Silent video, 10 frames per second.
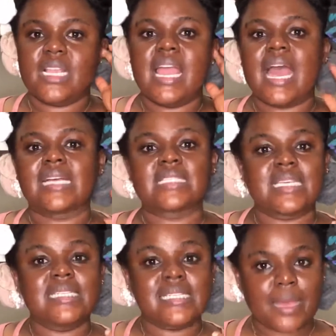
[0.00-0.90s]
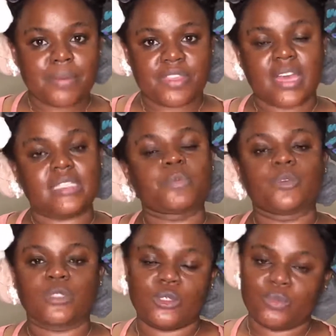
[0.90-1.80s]
as in-depth as
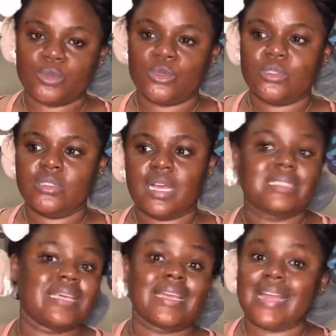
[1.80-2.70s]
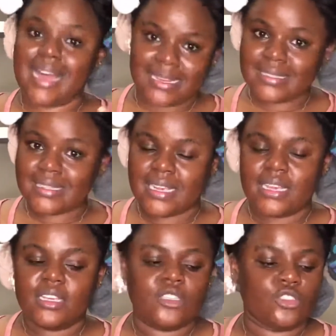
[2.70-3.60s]
possible as I can,
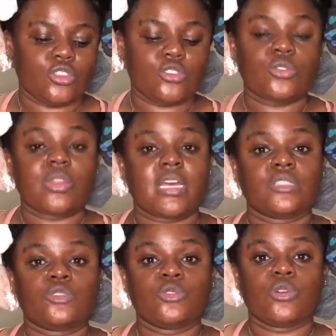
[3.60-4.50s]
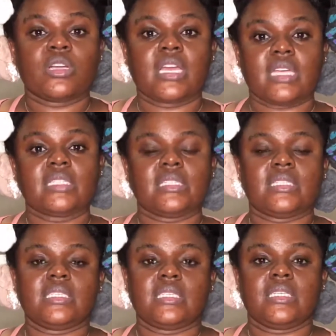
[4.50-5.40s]
just so that you all get
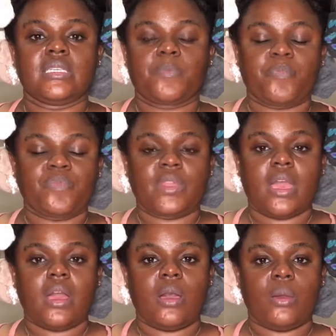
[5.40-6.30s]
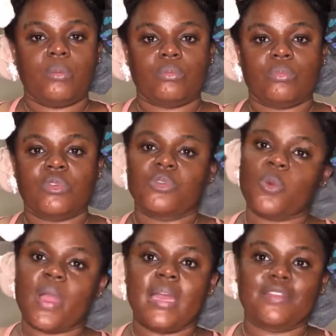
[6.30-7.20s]
the
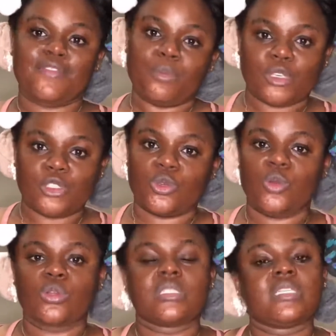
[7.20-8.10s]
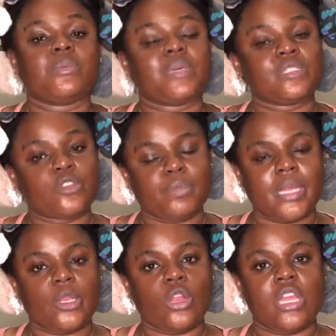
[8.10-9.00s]
required information to the best of my
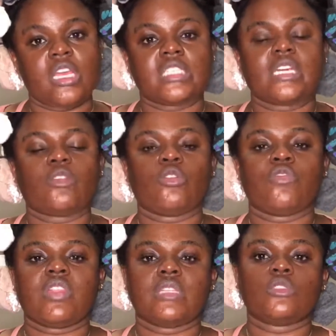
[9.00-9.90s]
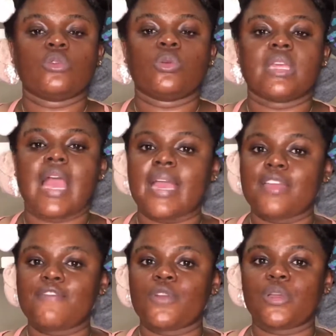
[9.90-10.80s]
knowledge and all of that. So yeah,
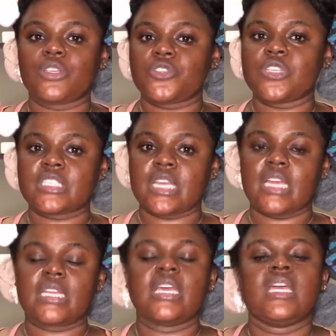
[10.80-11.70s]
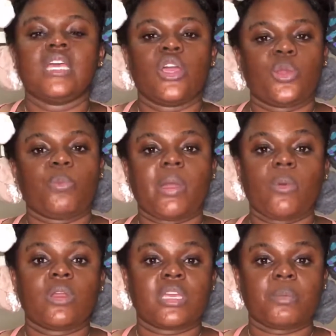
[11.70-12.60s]
if you're interested, you might want
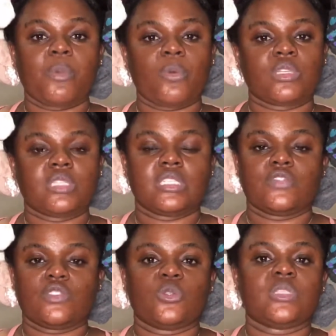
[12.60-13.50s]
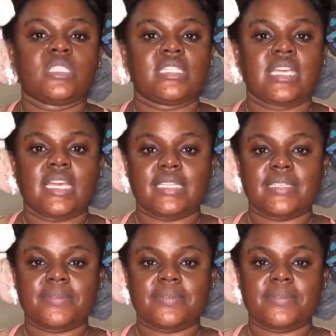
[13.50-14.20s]
to keep on watching this video till the end.